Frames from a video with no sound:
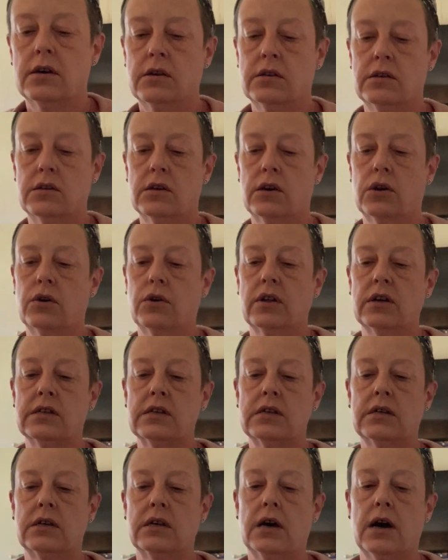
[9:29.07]
So let's
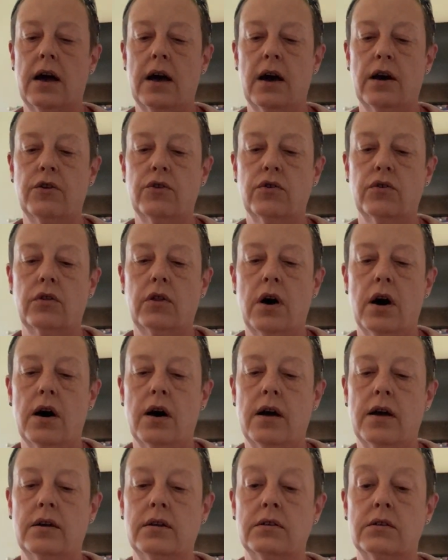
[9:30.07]
see, I
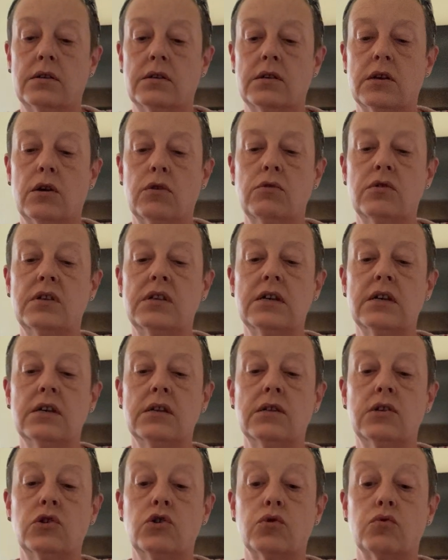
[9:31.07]
underlined sow
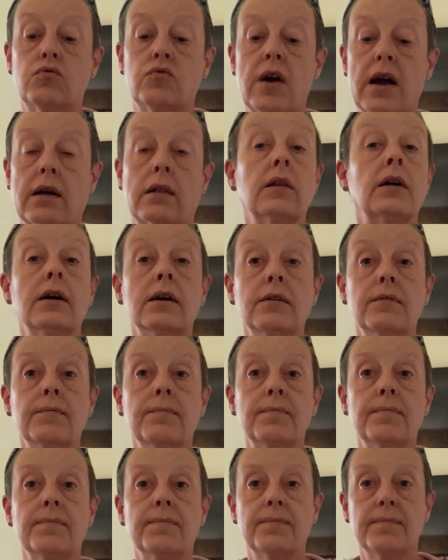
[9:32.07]
seeds directly
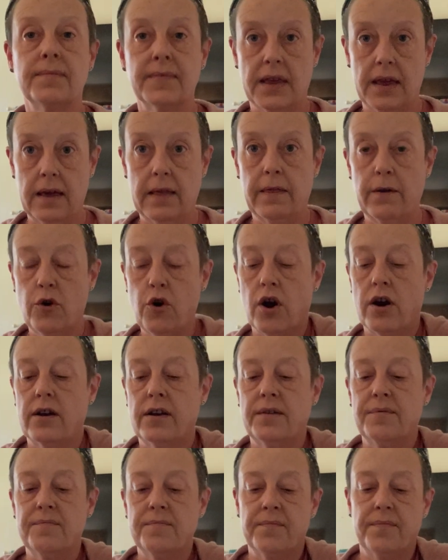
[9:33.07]
in the
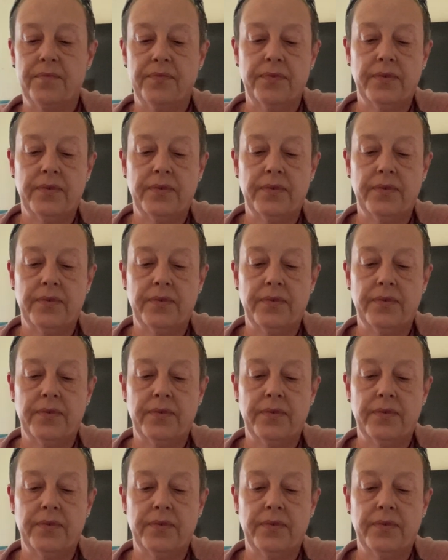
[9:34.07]
garden,